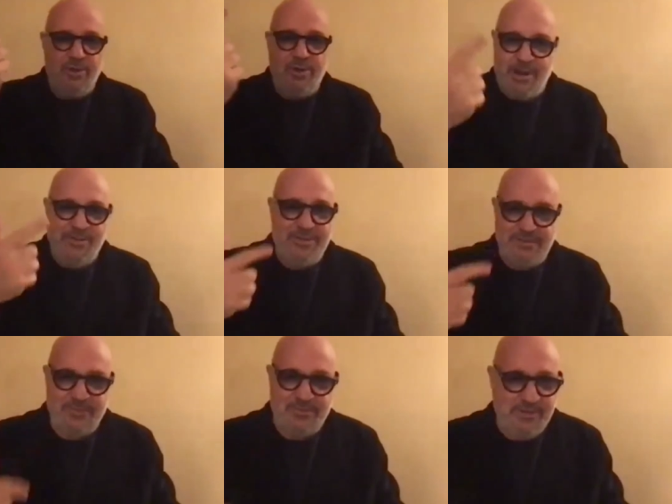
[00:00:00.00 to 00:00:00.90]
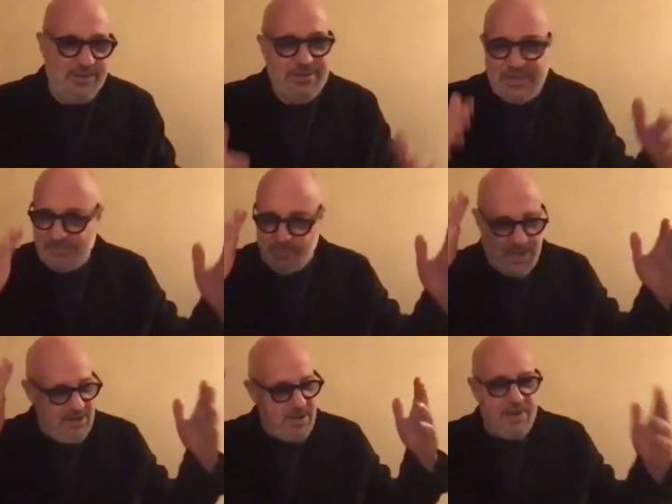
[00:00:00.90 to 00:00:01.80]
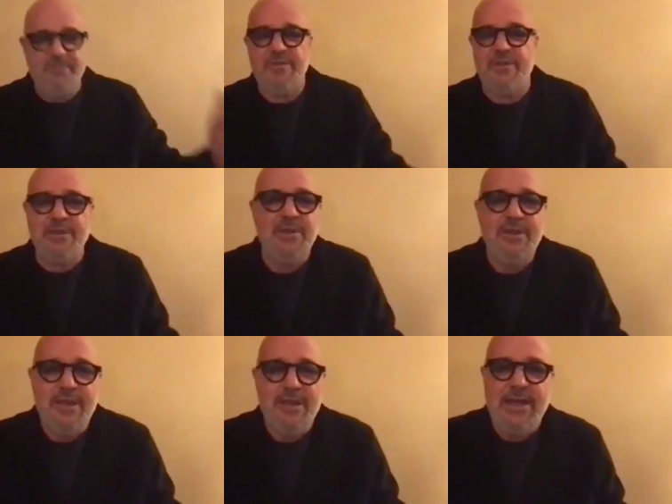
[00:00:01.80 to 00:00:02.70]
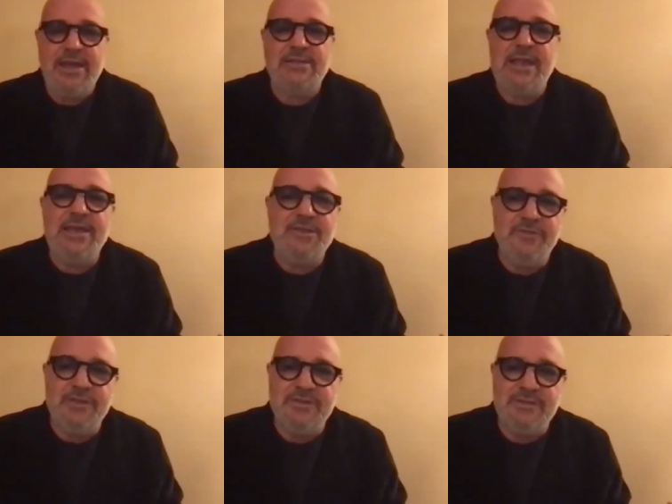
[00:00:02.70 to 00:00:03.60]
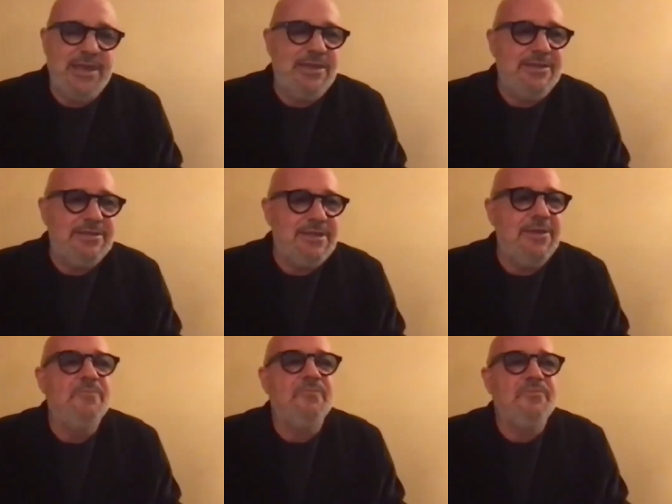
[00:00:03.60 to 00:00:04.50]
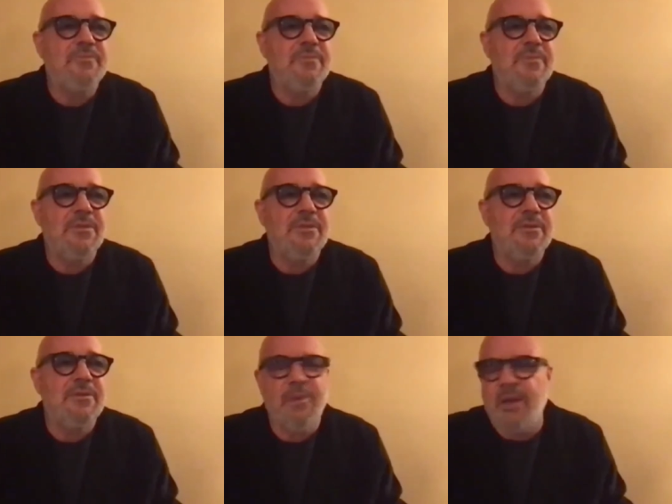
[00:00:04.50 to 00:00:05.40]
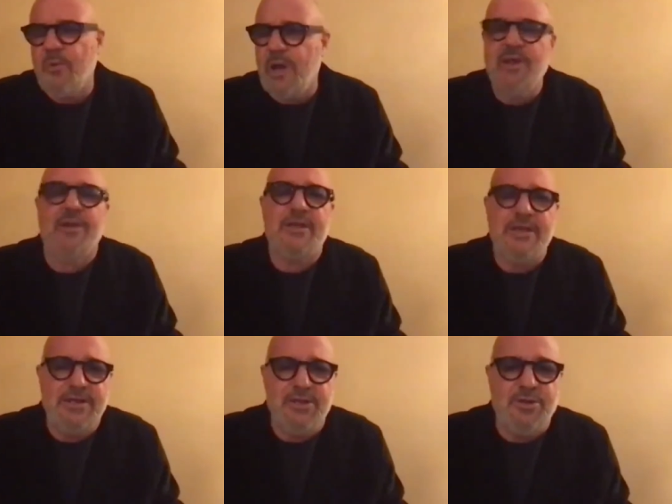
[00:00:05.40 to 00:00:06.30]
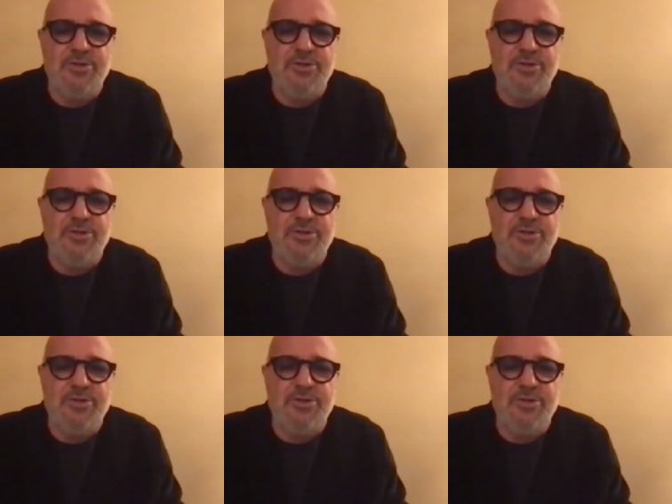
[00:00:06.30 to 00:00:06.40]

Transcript: around this thing. He's explaining everything. And at the end of this day, he said, why you are here, you're not